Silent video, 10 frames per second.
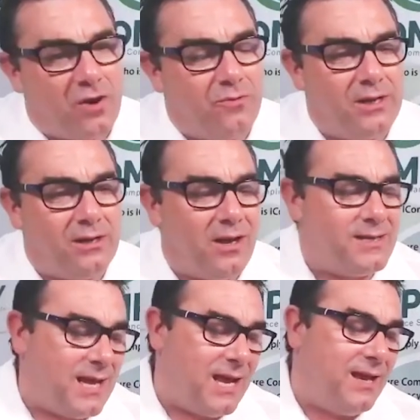got to
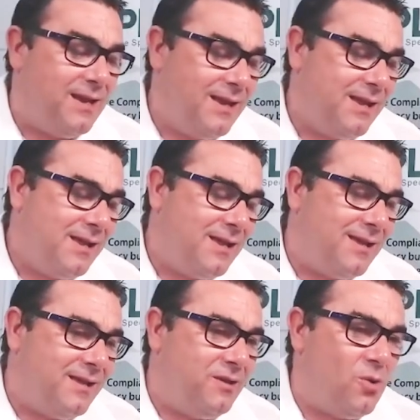realize, hey,
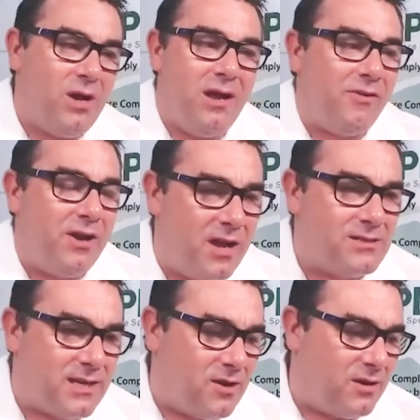everyone
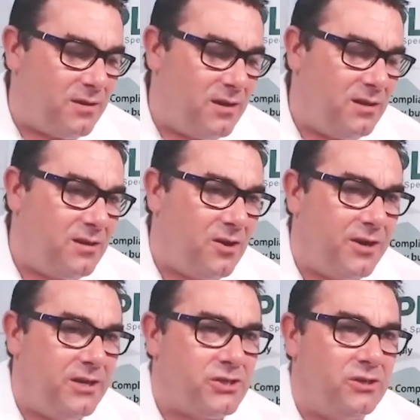knows you've got
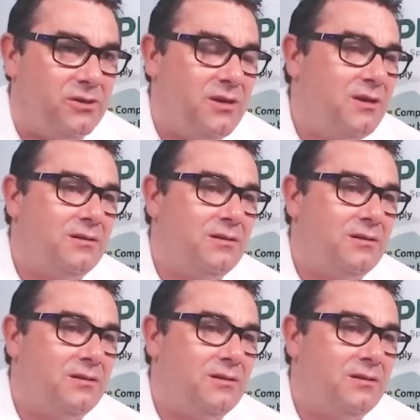an issue.